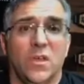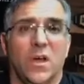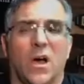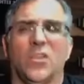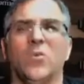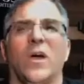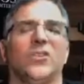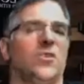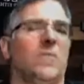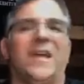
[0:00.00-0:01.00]
Otherwise,
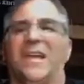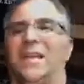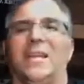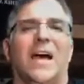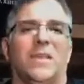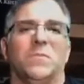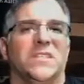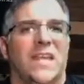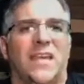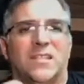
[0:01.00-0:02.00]
you're making a lot of
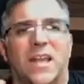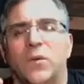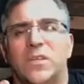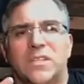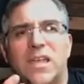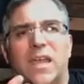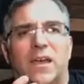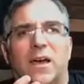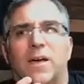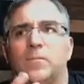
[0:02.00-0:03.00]
mistakes. And I always say
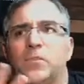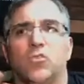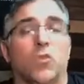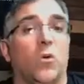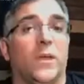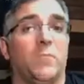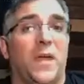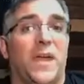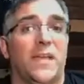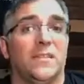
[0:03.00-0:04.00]
growing
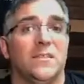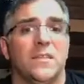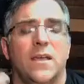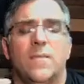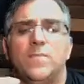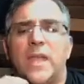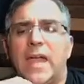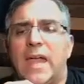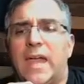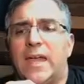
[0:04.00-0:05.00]
pains
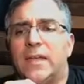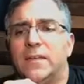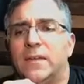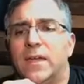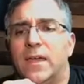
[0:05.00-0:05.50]
and